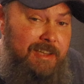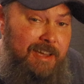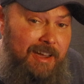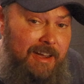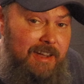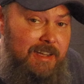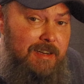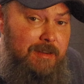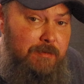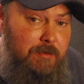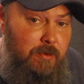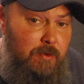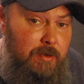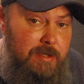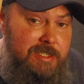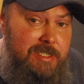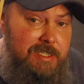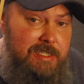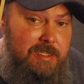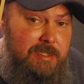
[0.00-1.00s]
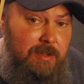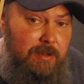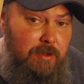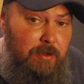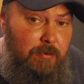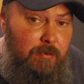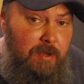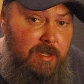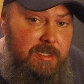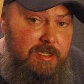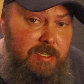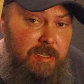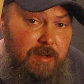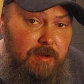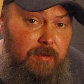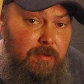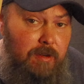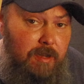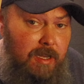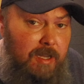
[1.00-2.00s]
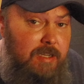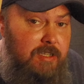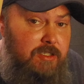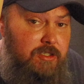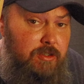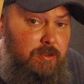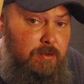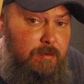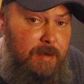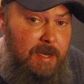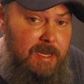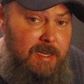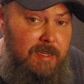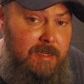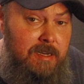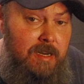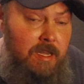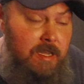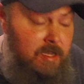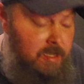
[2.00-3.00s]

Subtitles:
kind of noisy on the red channel, not too bad,